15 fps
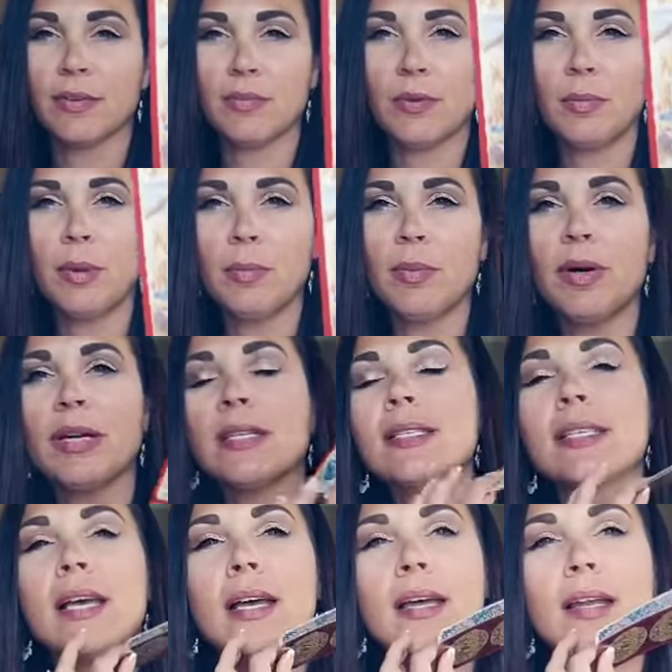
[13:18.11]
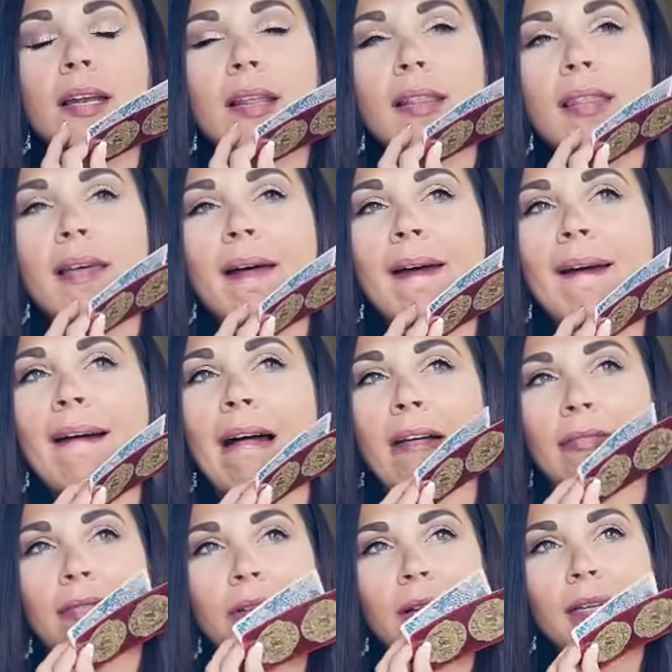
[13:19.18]
And remember I said that I
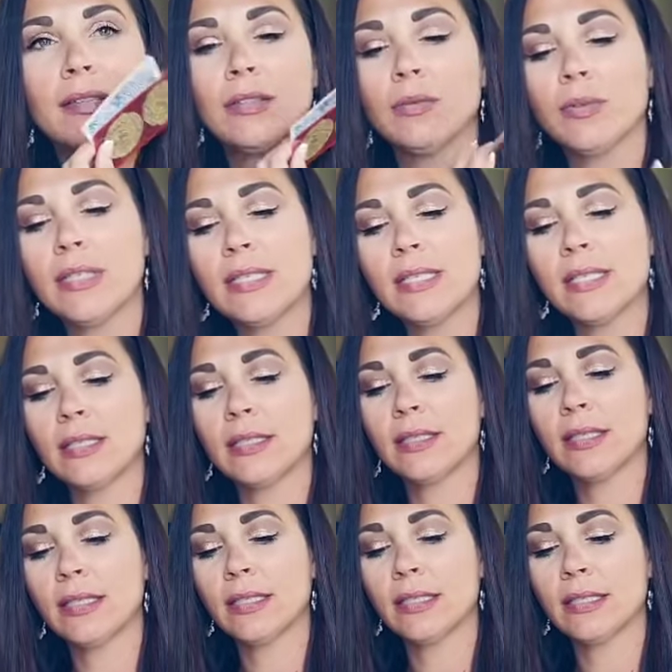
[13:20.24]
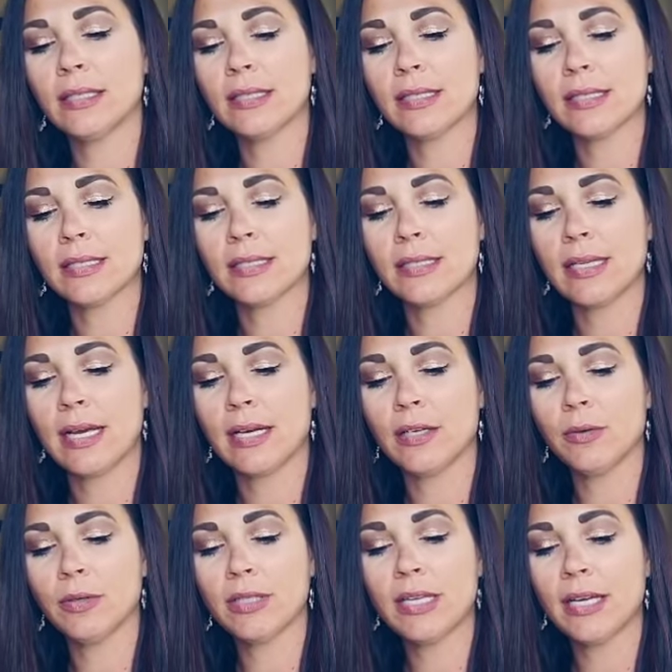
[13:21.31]
feel like the reason is, is that
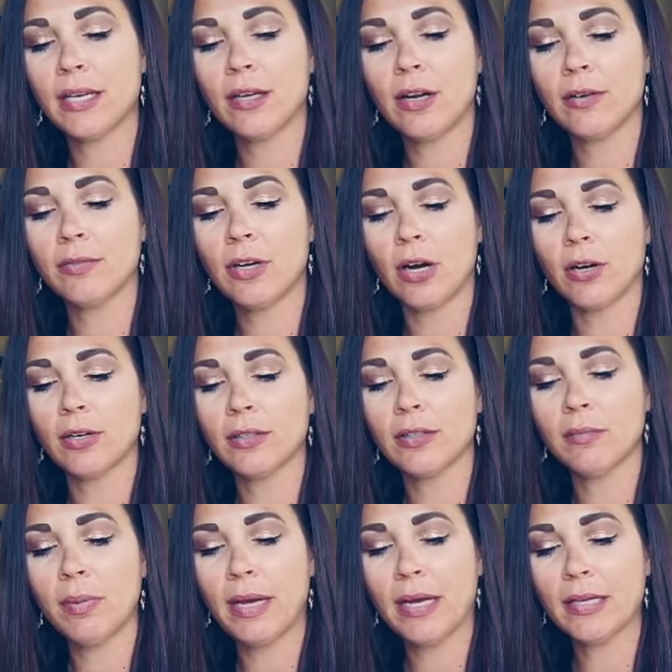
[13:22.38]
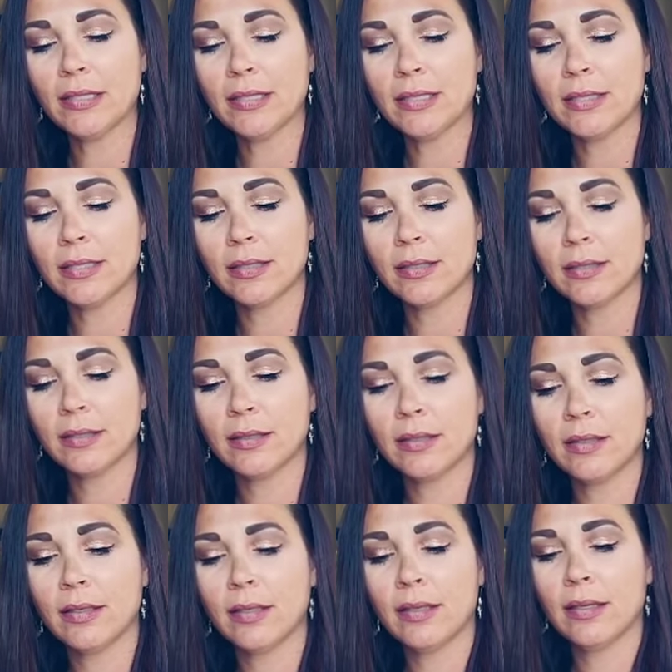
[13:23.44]
you were taken off guard in the past.
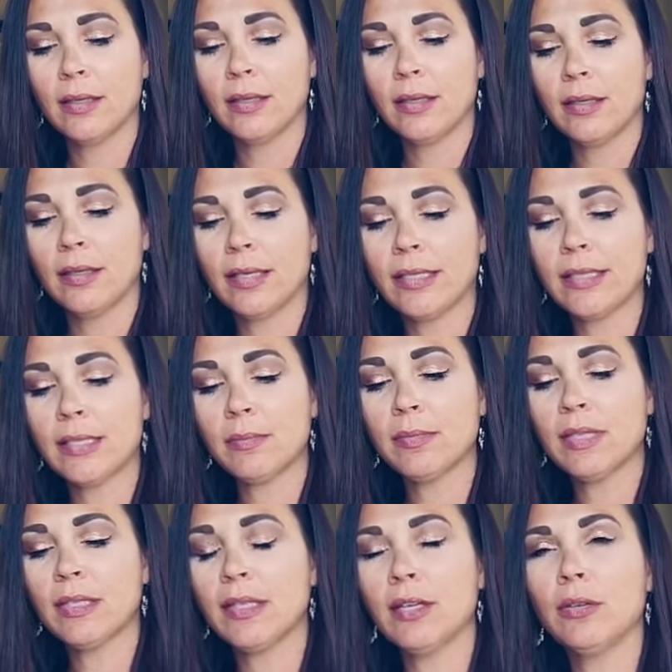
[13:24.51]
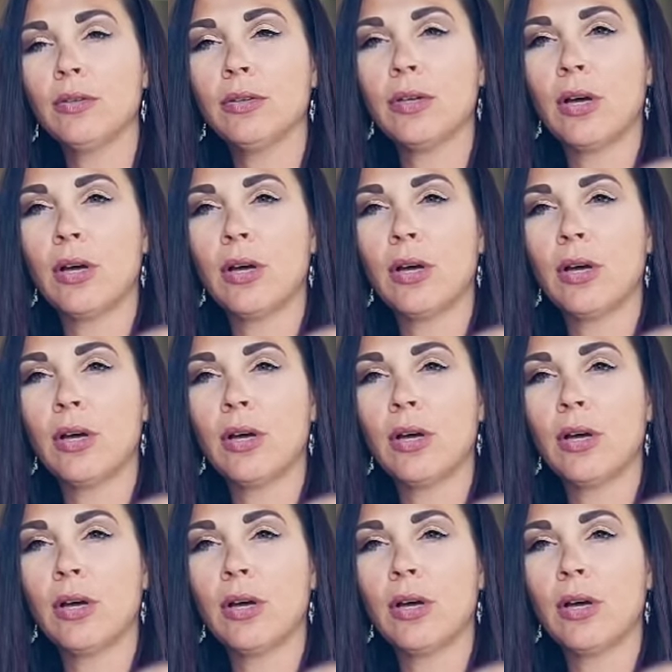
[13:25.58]
Like something that you